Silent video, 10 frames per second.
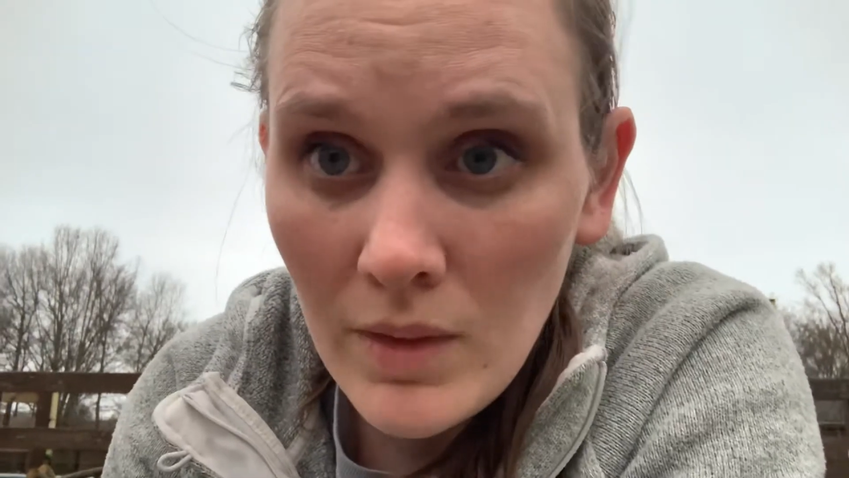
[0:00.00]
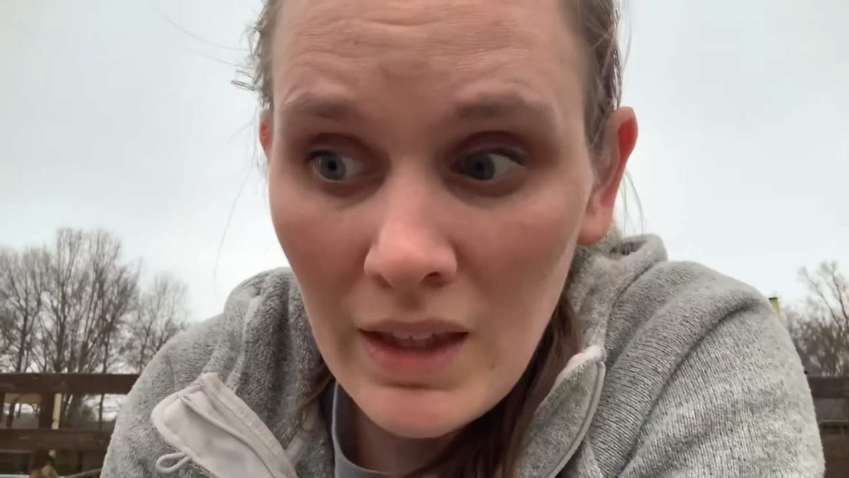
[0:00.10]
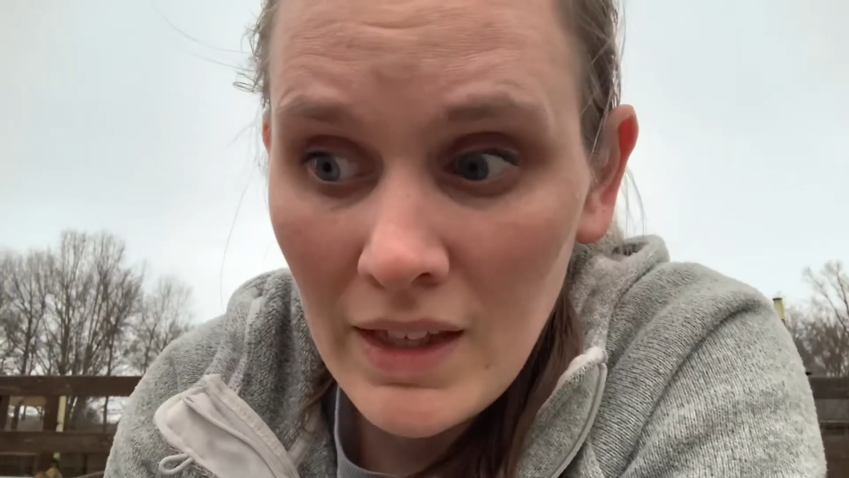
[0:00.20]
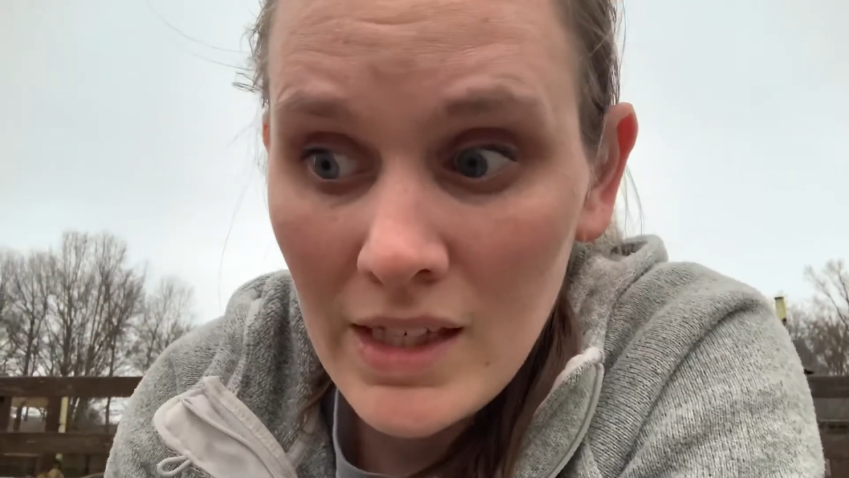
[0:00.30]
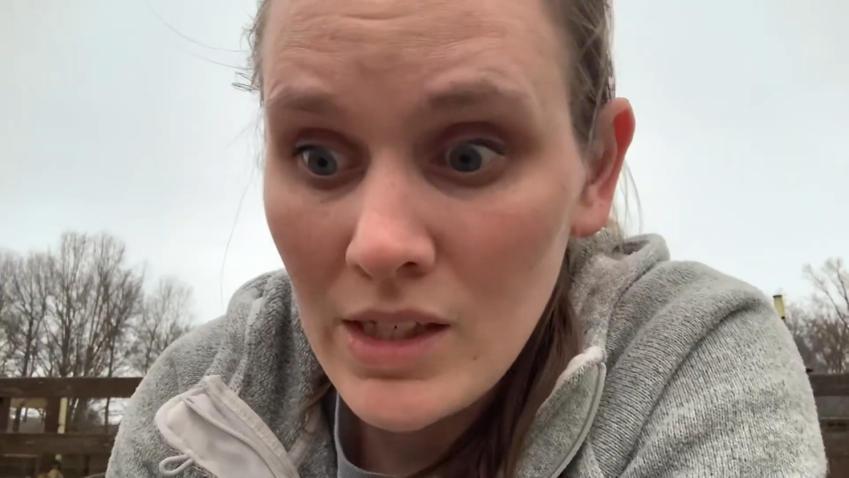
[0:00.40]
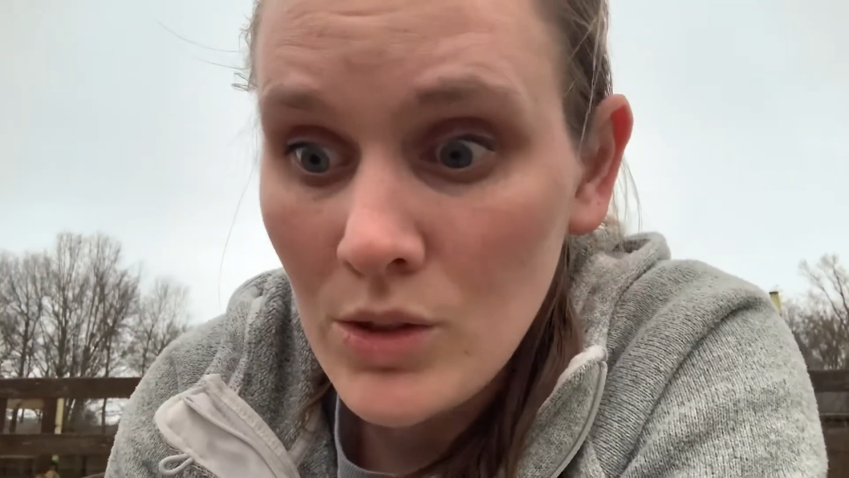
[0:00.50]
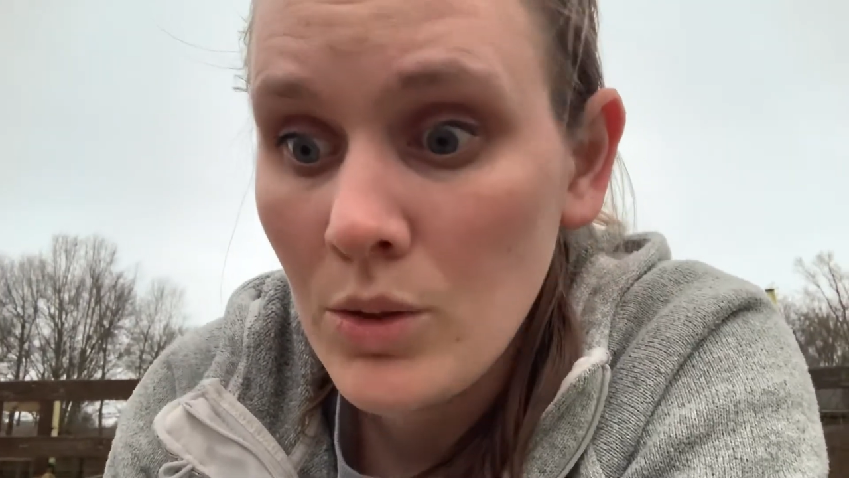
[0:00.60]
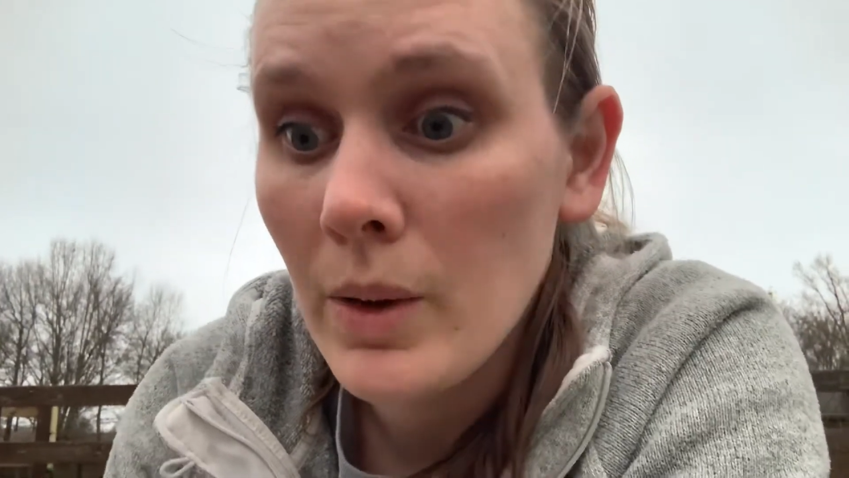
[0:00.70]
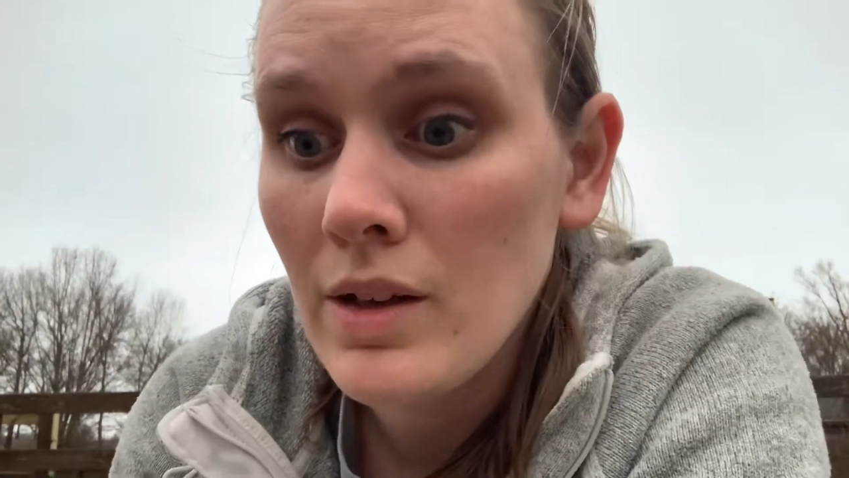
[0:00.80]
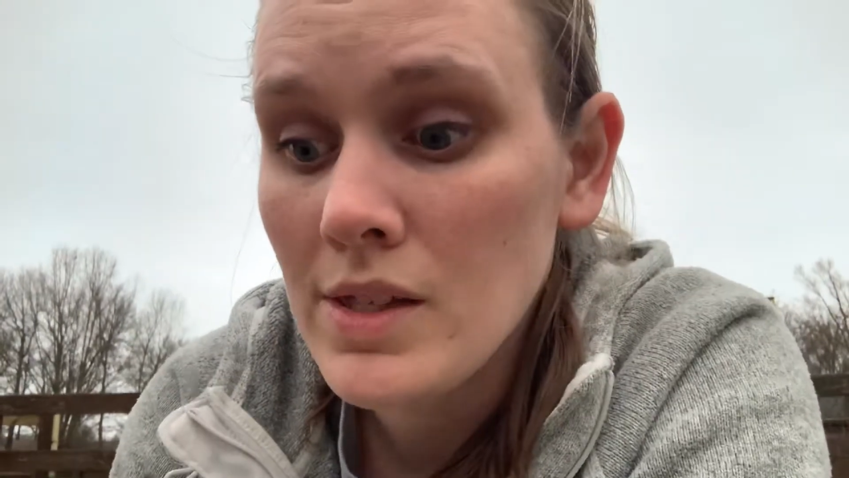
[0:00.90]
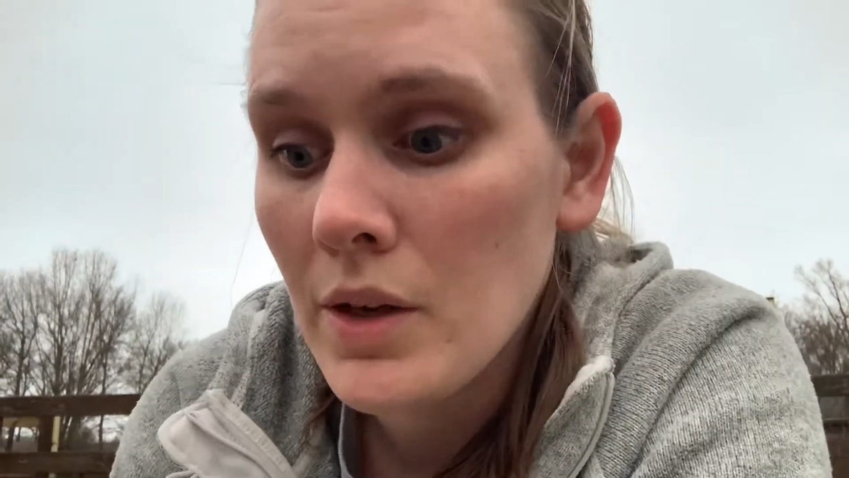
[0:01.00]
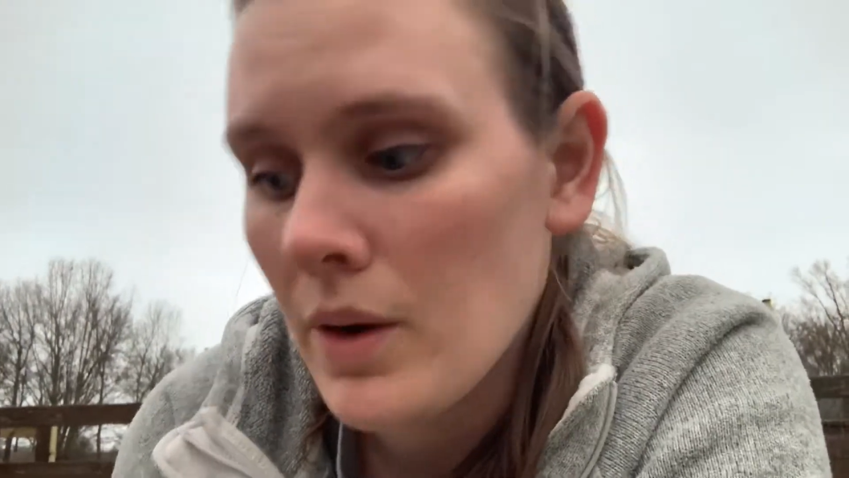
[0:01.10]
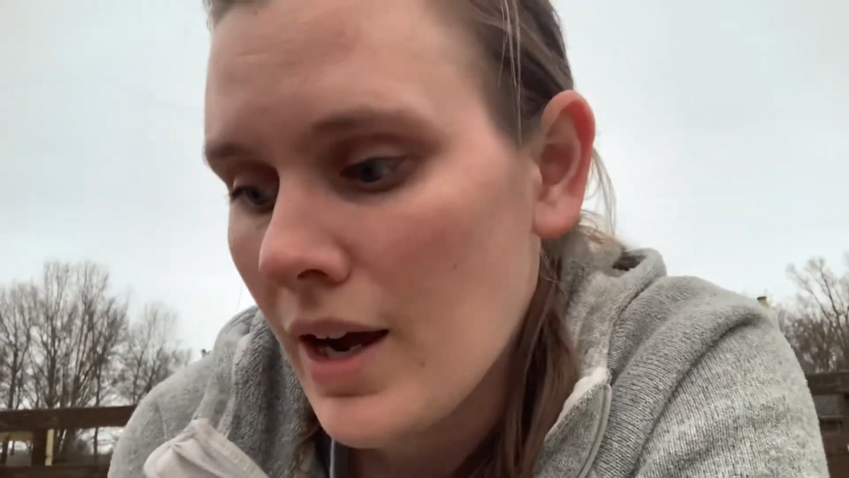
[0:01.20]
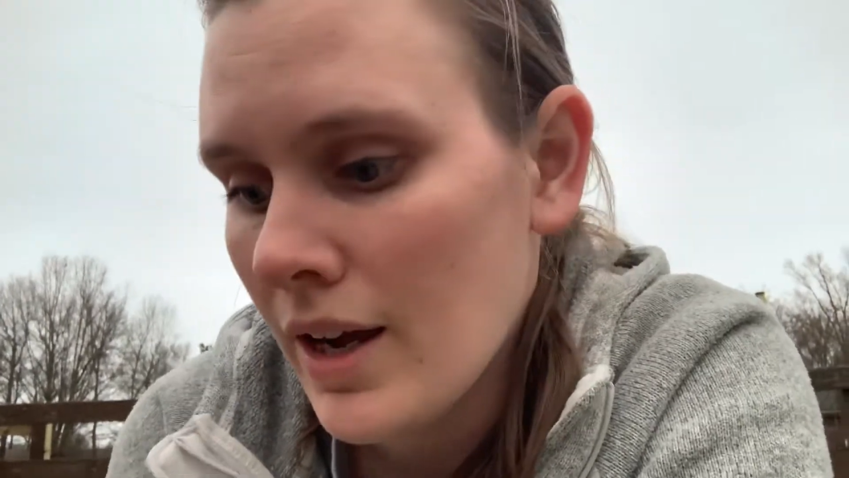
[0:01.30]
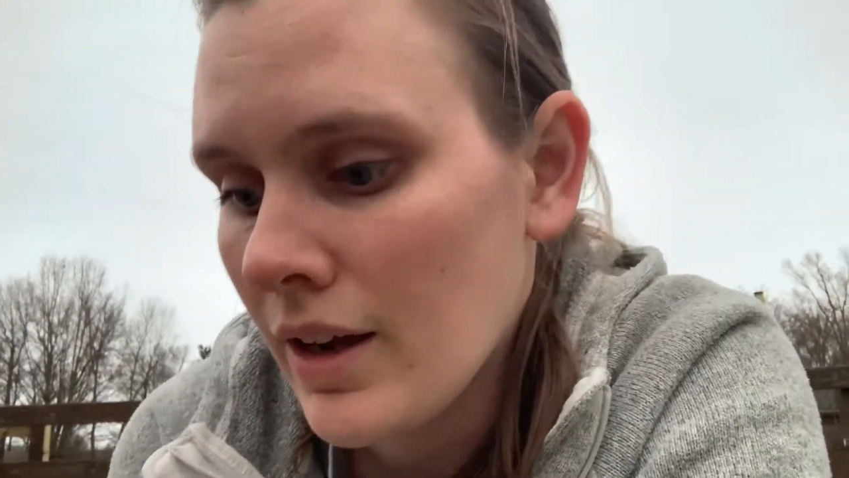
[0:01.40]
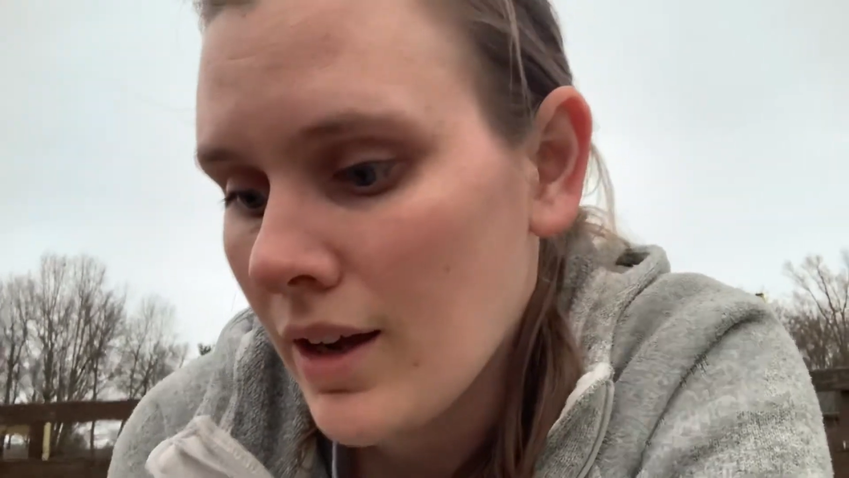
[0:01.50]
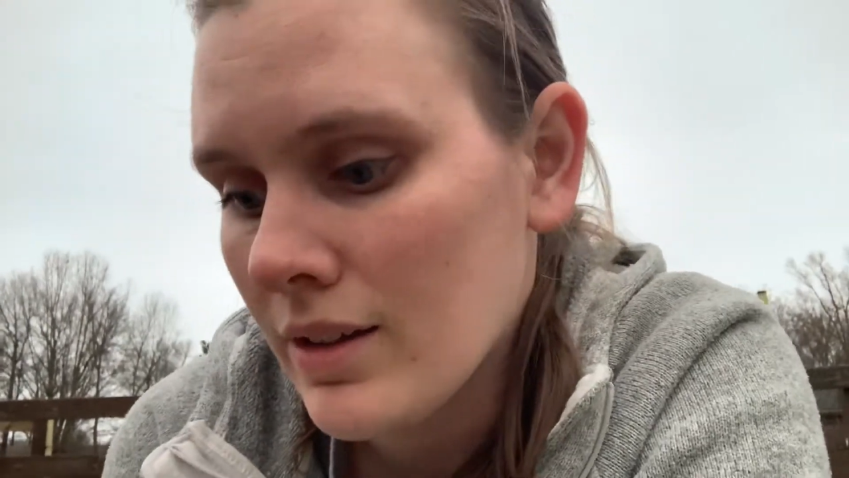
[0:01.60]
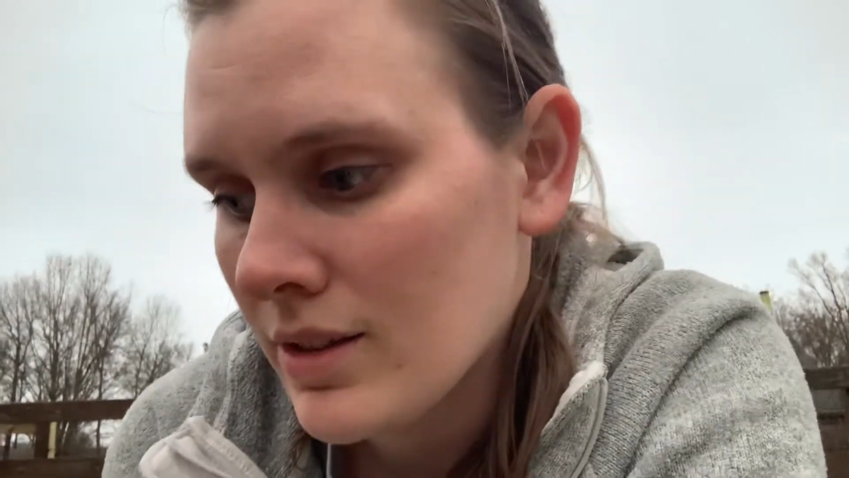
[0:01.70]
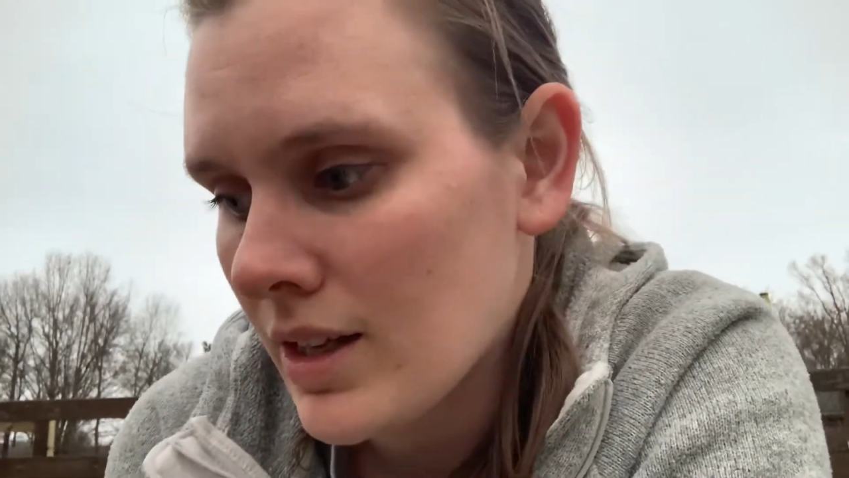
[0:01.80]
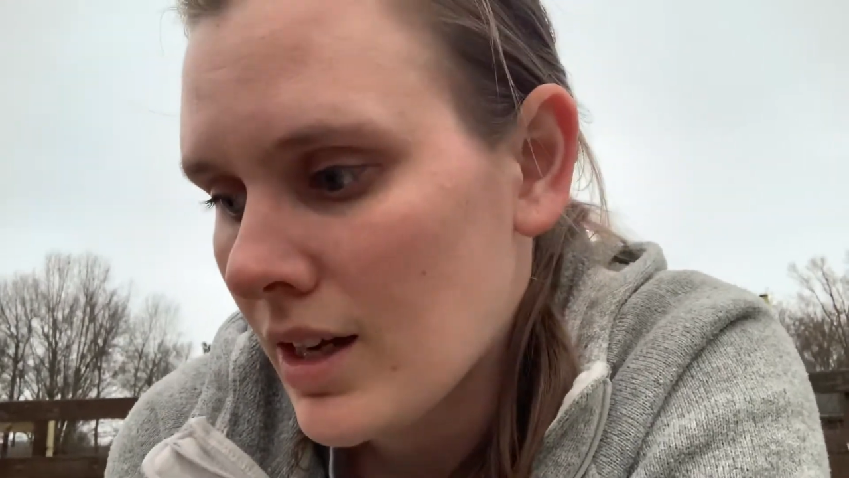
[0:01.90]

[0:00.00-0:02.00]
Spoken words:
they didn't do well. So I got